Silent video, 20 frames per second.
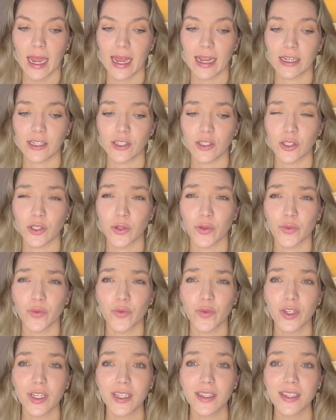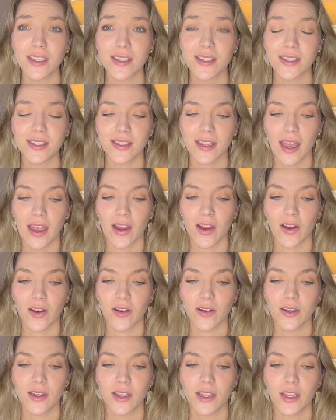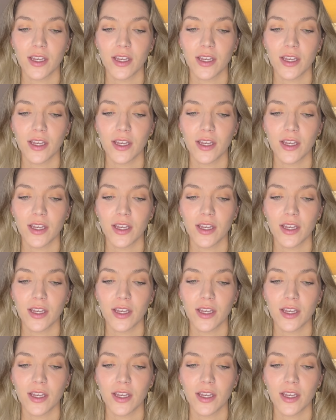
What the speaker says: and you're really scared,